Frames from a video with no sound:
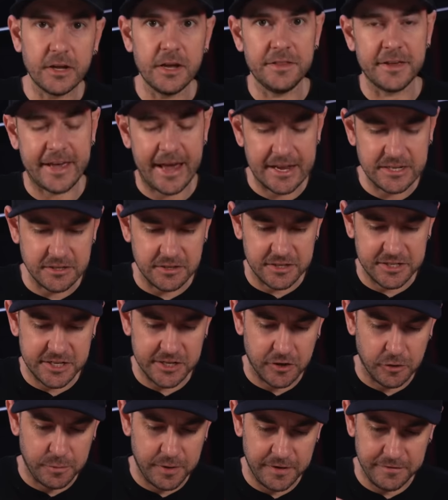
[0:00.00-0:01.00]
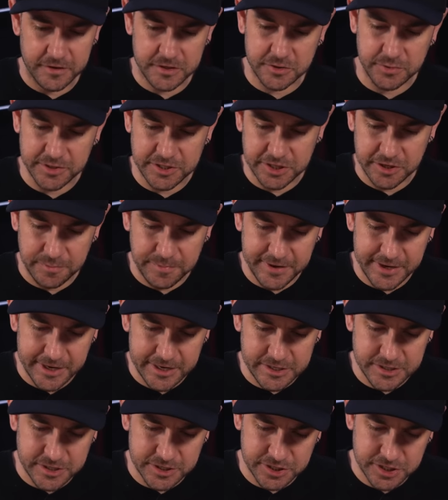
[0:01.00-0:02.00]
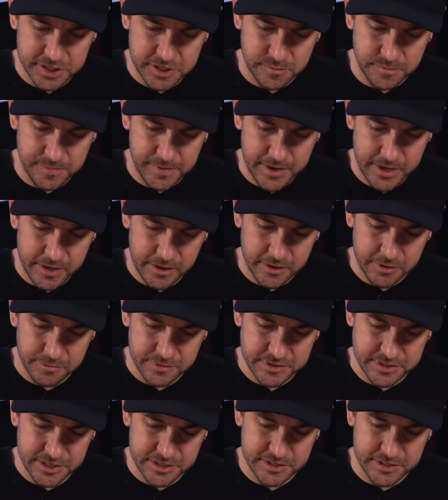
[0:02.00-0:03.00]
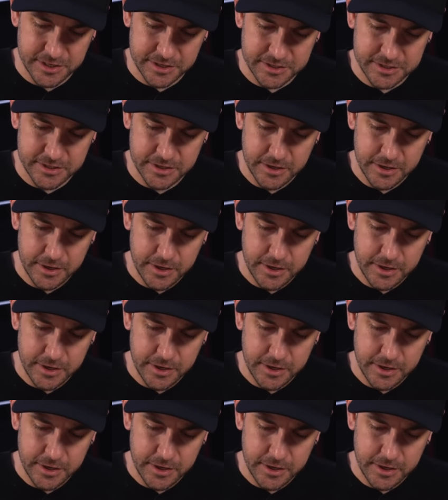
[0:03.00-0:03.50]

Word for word: In the case of the single pivot switch, it appears to just be the resistance